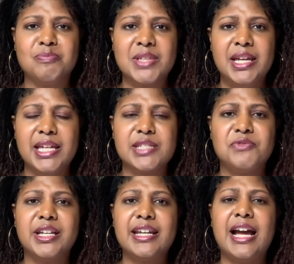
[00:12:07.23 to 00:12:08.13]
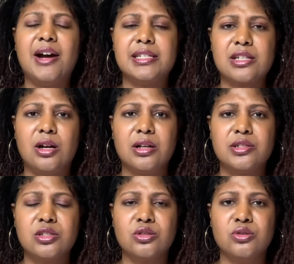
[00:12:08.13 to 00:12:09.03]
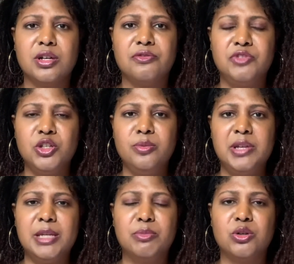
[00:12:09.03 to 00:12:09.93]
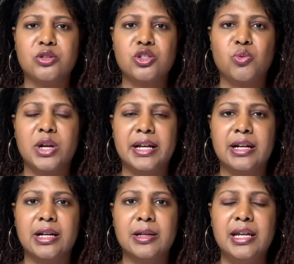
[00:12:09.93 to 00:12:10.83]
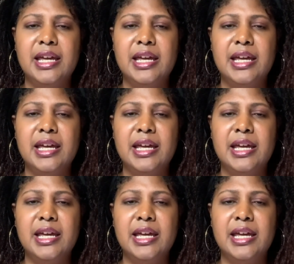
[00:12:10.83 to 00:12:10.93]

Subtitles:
It's funny how I talked to a few people to where